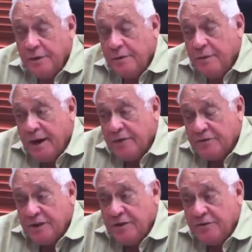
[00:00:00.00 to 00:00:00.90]
and by
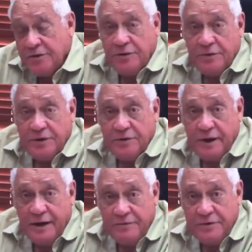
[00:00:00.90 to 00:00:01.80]
extension how it
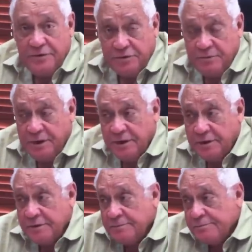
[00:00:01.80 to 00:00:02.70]
arrived in Jamaica.